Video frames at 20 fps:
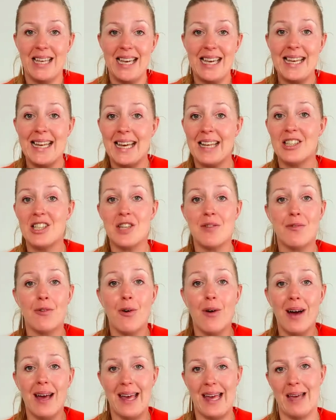energy
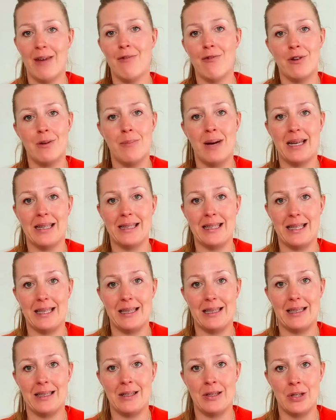for everybody,
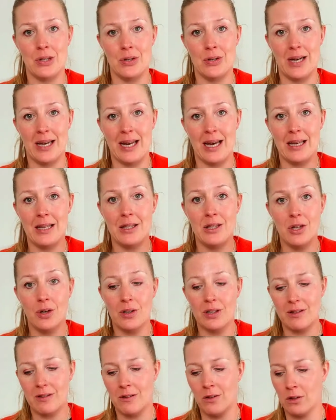And I
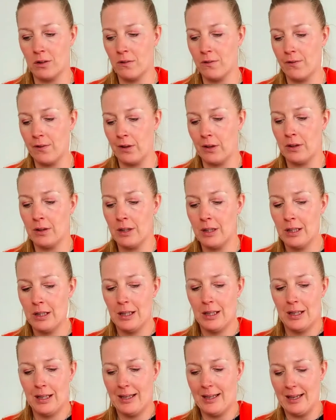know it's not fun.
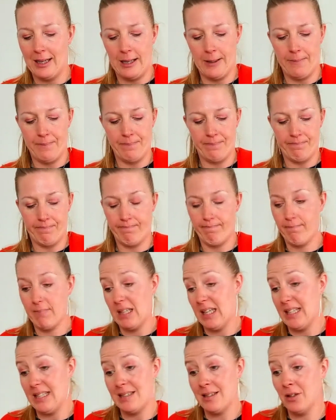
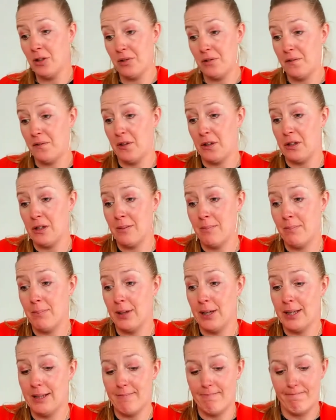It's not fun,
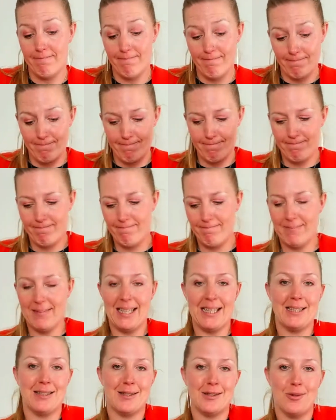but
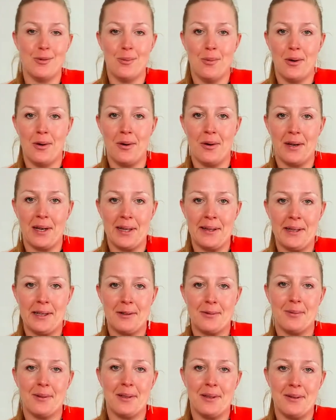it's the work, and
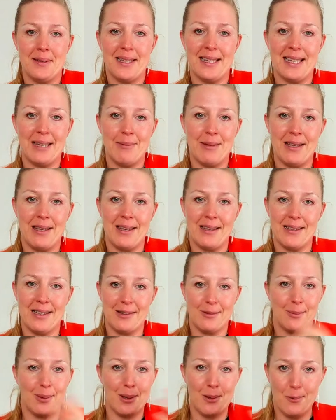that's why you came here.
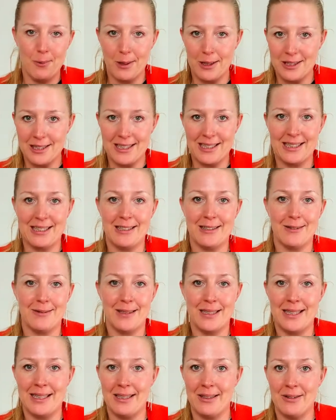That's why you're watching this
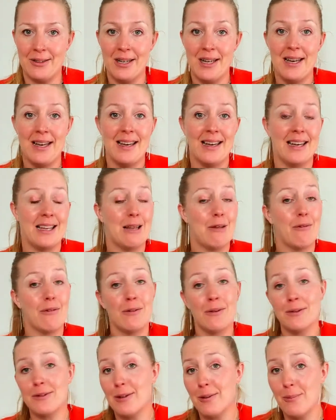video. And if
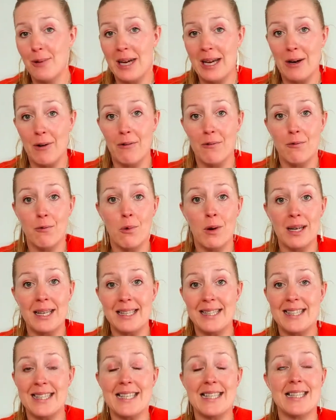you're not aware of what
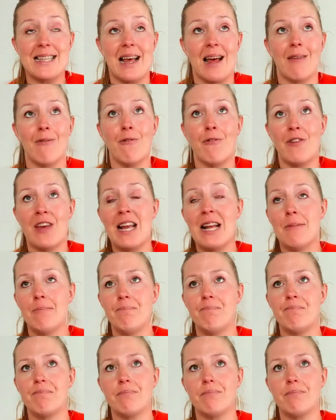it is, I feel